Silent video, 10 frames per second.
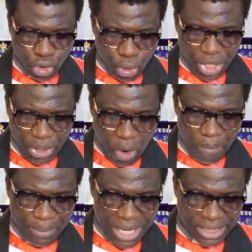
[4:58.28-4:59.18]
to
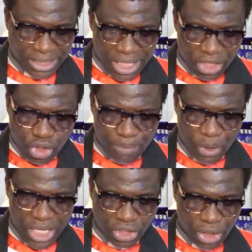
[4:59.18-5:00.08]
recompense
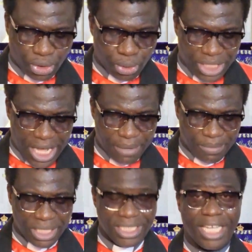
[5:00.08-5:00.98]
tribulation to
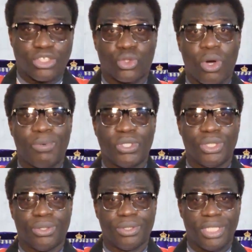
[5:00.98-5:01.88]
them that trouble
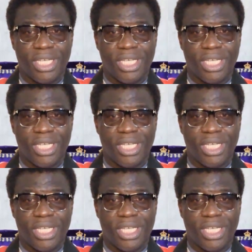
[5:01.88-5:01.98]
you.